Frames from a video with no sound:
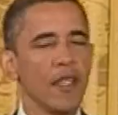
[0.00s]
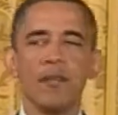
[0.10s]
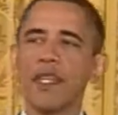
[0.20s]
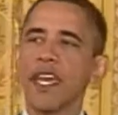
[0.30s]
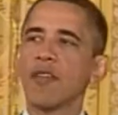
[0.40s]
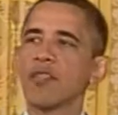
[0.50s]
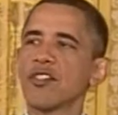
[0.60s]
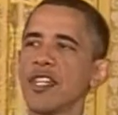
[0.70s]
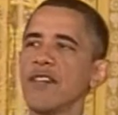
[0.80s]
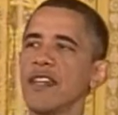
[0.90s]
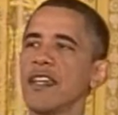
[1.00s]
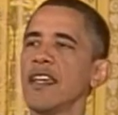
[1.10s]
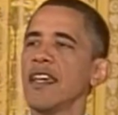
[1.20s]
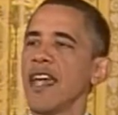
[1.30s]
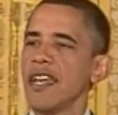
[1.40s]
began receiving
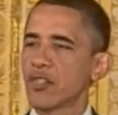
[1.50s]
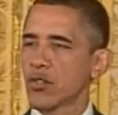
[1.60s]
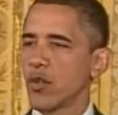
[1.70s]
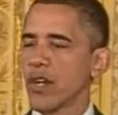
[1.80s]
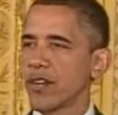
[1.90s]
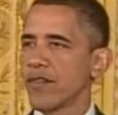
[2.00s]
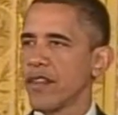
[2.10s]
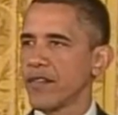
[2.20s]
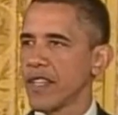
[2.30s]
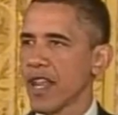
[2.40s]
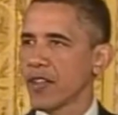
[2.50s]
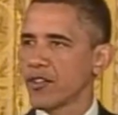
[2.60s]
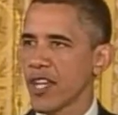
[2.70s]
a $250